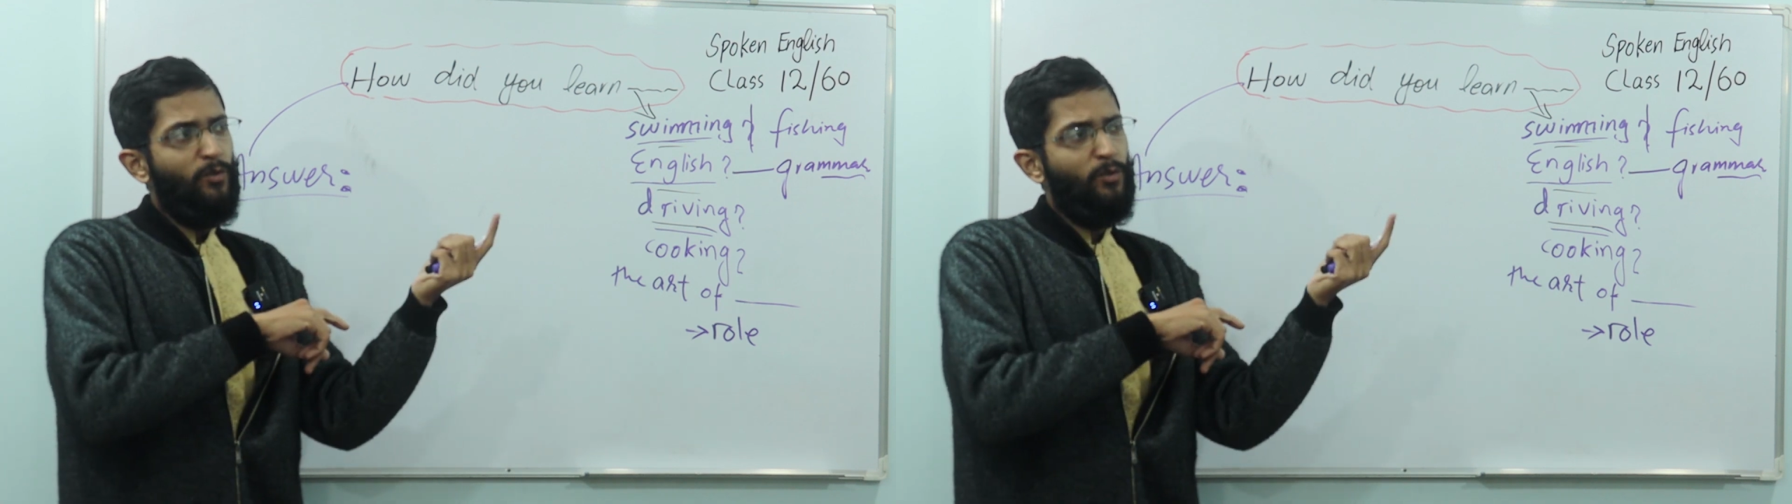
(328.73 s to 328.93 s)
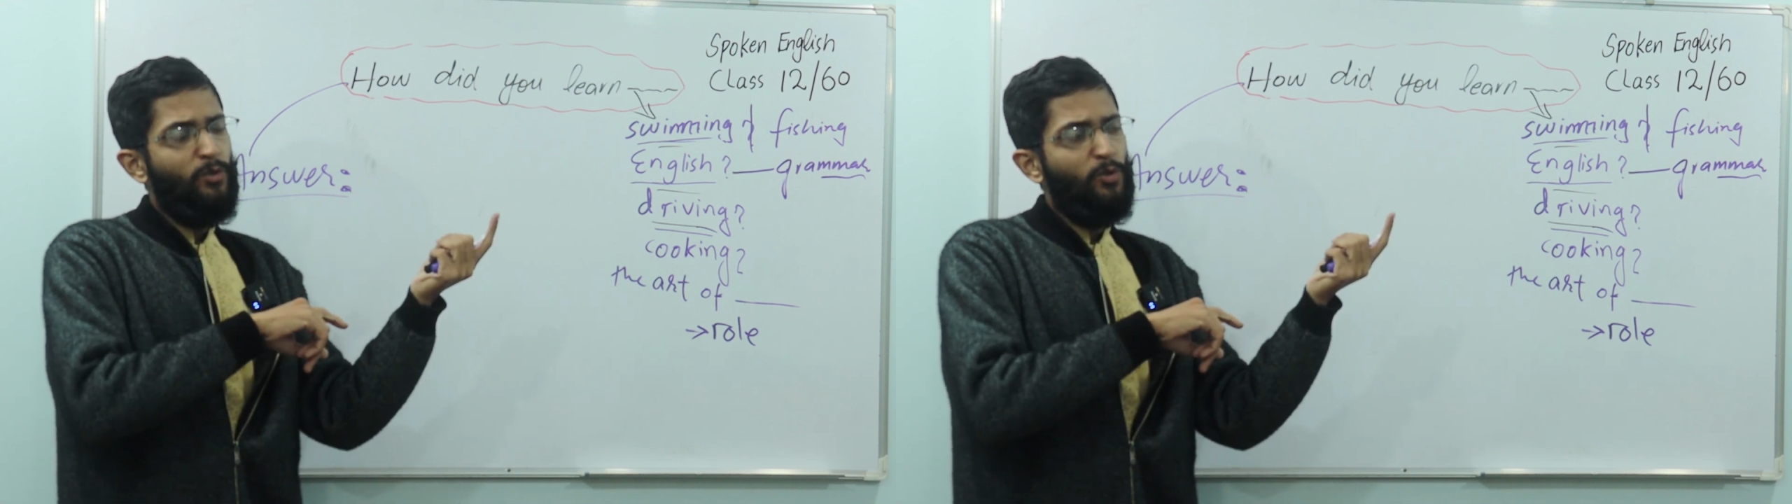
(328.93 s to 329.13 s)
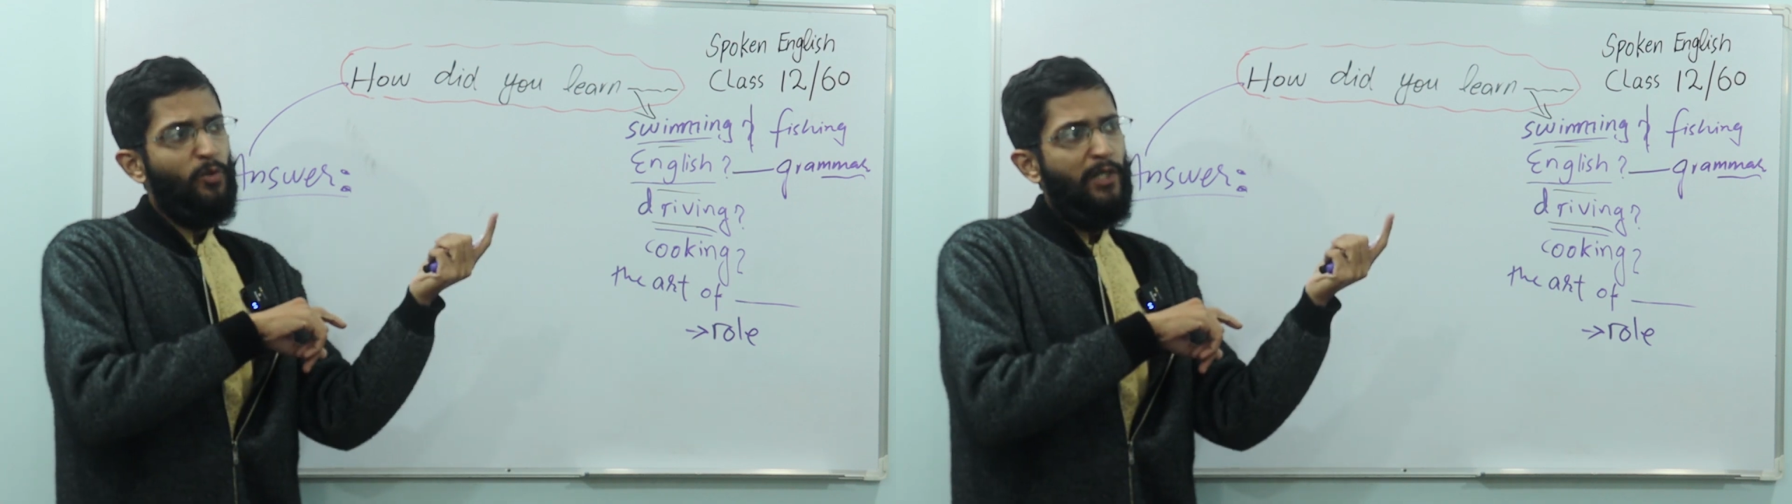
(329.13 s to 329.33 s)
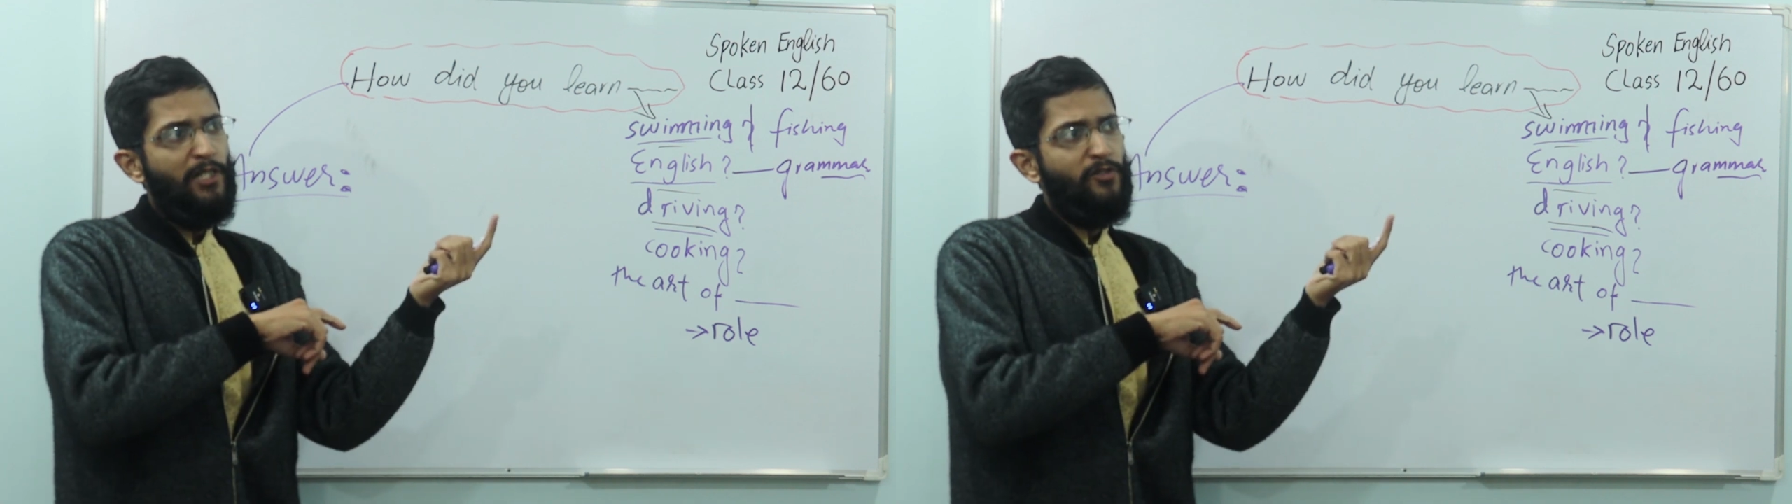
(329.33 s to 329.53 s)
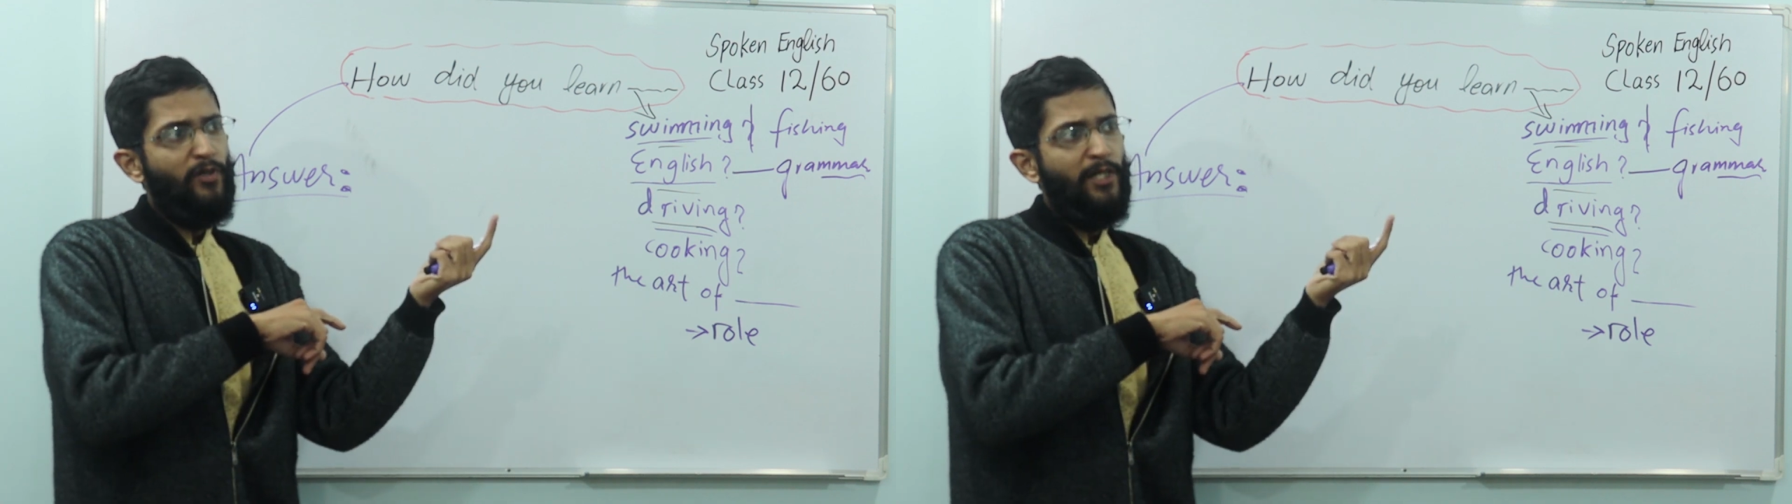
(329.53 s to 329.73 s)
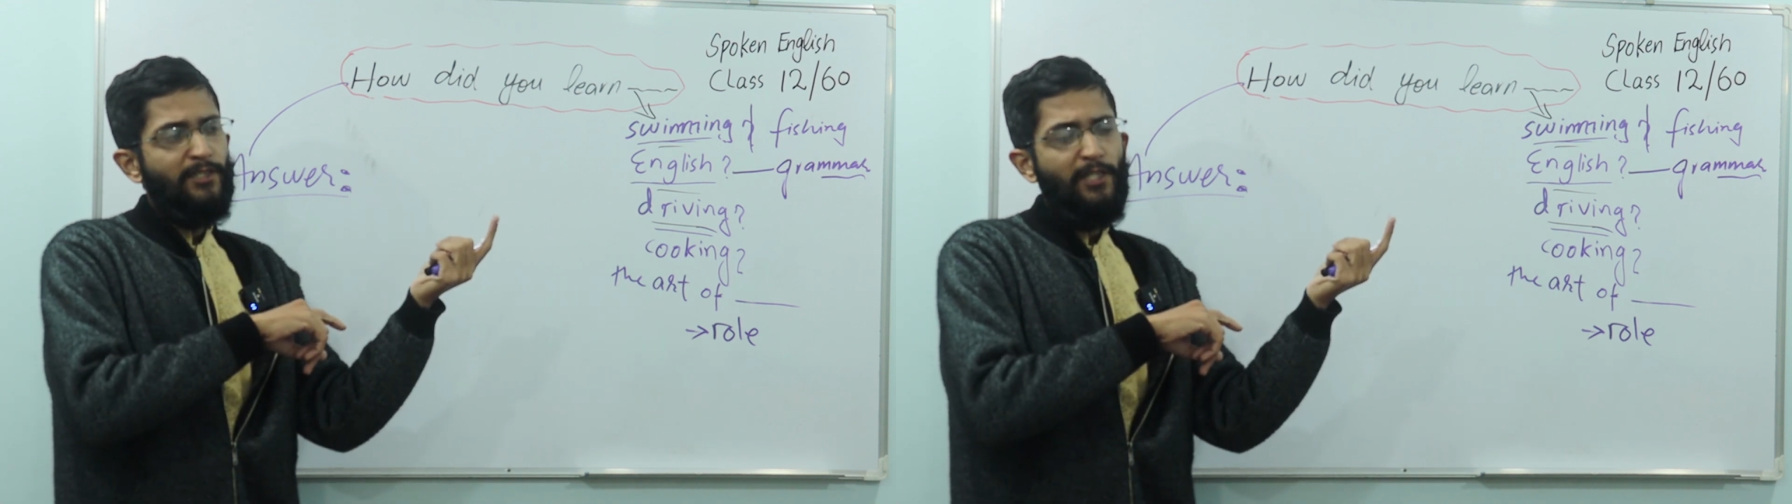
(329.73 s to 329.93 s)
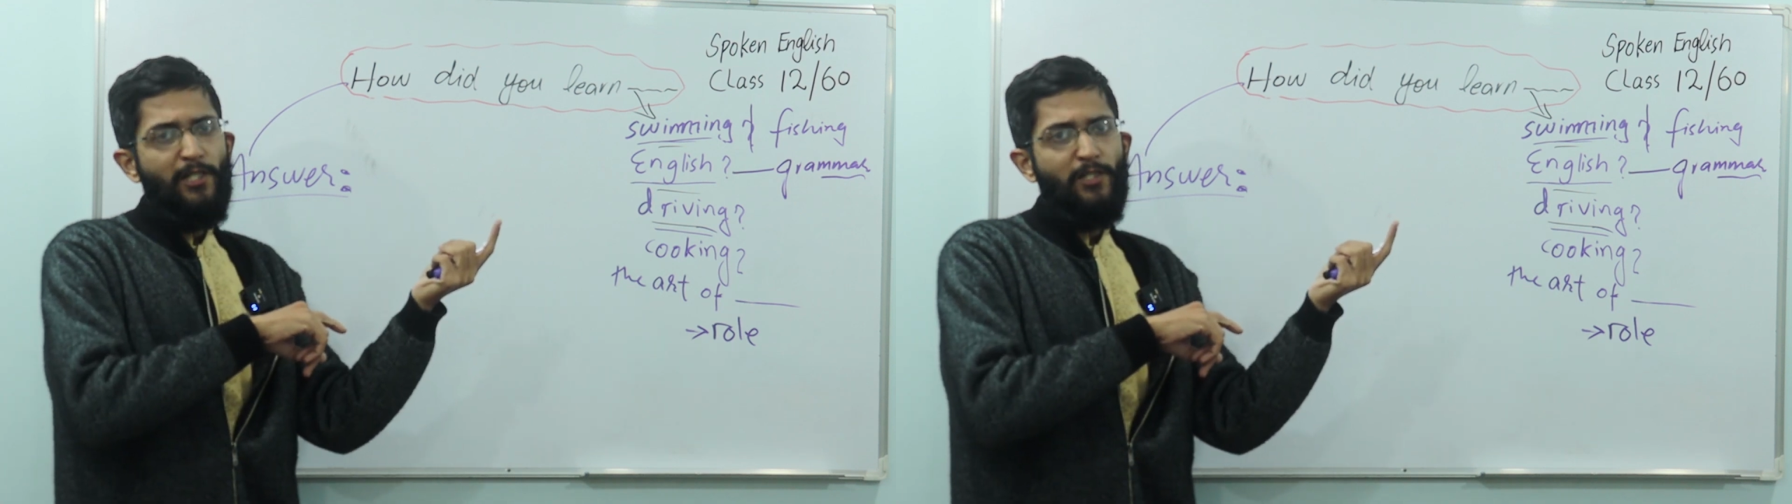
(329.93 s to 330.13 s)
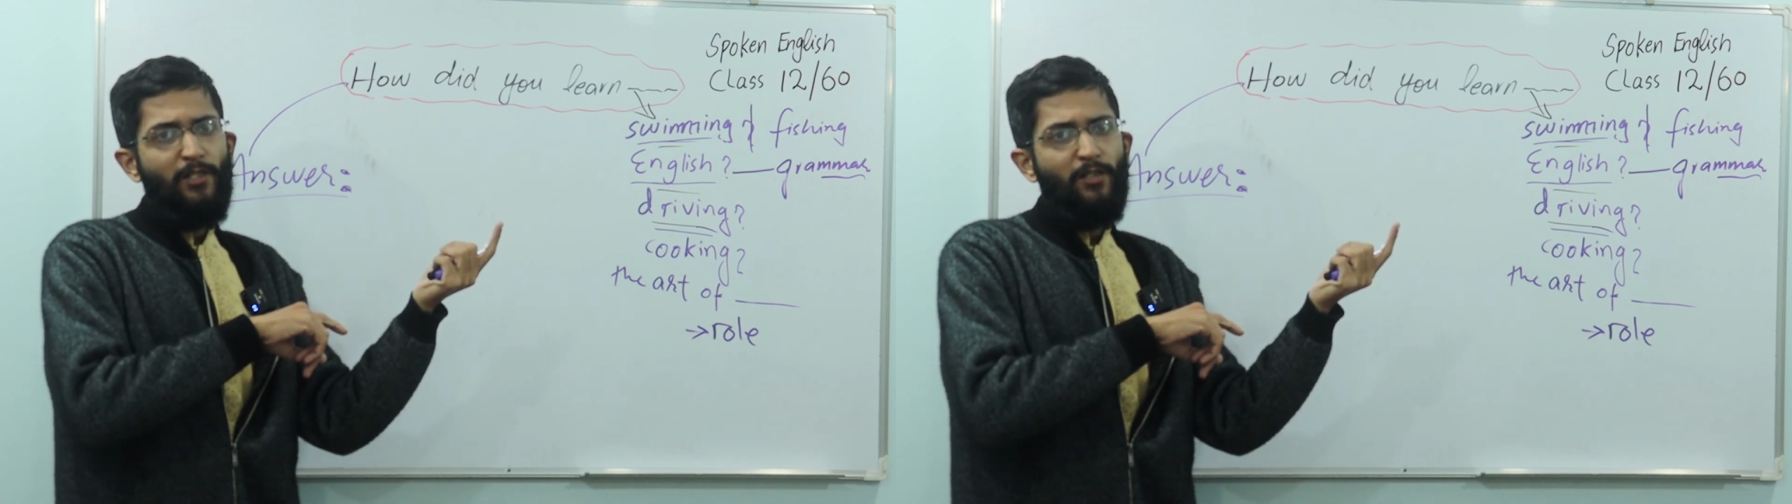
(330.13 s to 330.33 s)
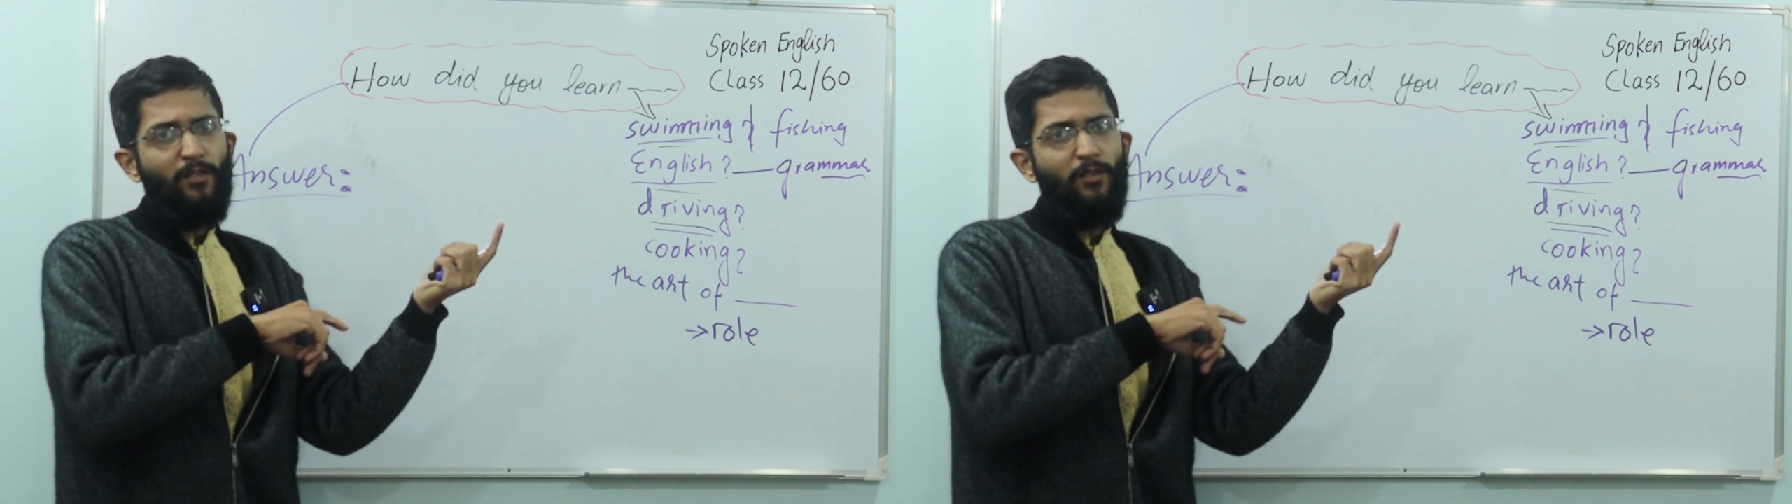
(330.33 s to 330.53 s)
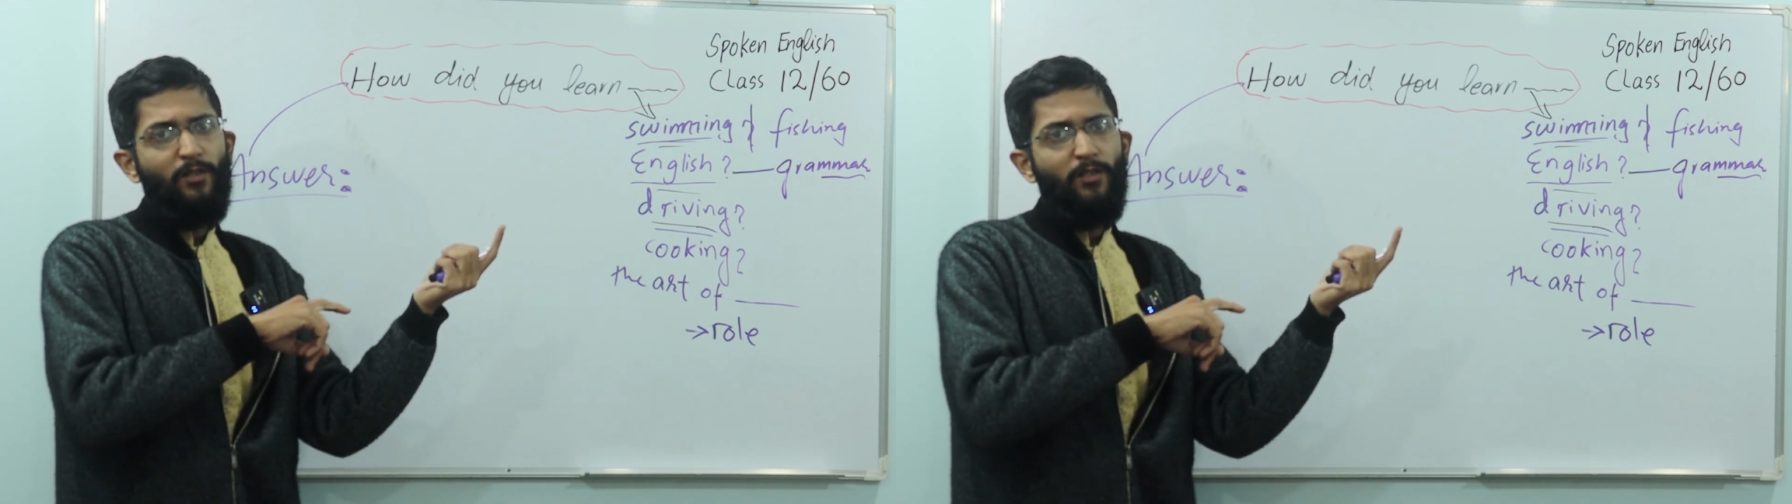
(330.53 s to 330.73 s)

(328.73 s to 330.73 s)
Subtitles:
Urdu to English translation,